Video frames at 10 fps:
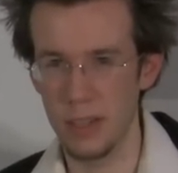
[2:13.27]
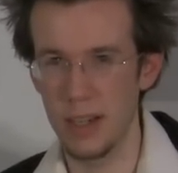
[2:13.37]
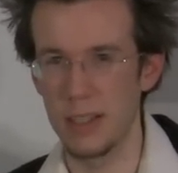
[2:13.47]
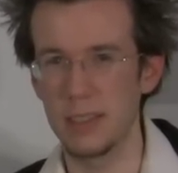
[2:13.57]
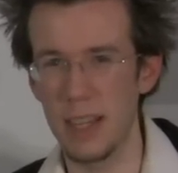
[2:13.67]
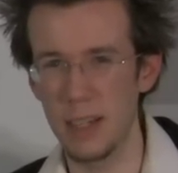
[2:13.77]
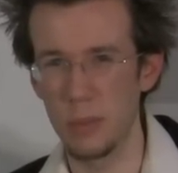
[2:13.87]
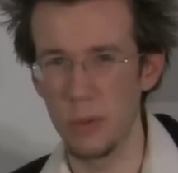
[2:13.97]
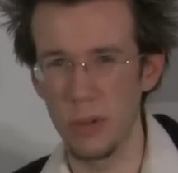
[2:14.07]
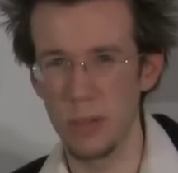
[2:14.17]
and it's getting
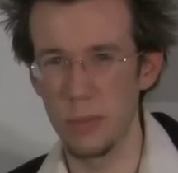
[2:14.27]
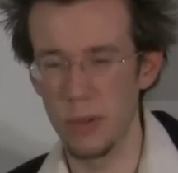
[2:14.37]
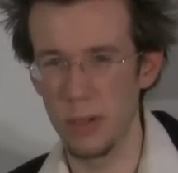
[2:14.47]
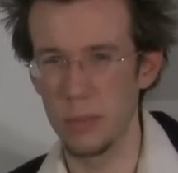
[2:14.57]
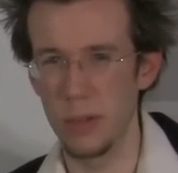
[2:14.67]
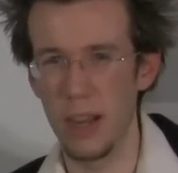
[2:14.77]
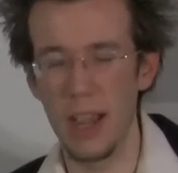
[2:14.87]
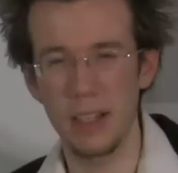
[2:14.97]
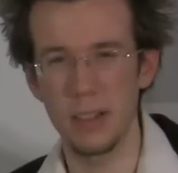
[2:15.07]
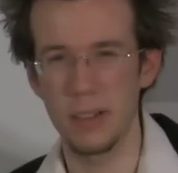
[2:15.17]
more and more and more
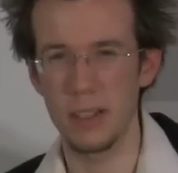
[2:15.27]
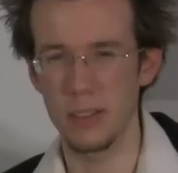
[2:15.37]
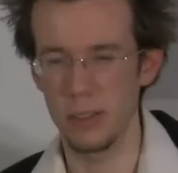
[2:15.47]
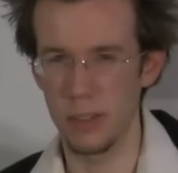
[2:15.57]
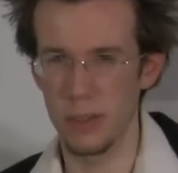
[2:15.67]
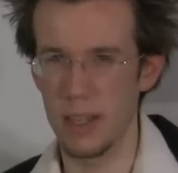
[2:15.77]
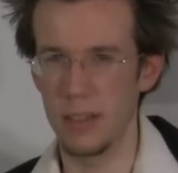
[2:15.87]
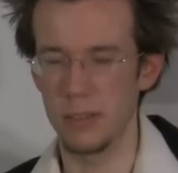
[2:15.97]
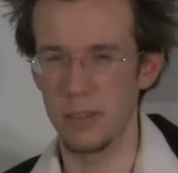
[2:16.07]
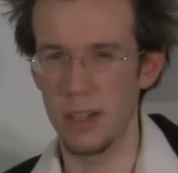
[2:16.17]
accurate as you go
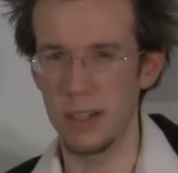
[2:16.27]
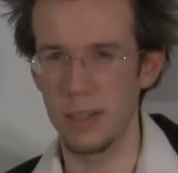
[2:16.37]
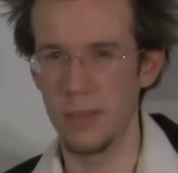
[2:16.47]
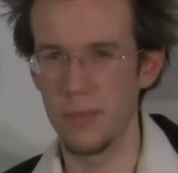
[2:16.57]
down, right?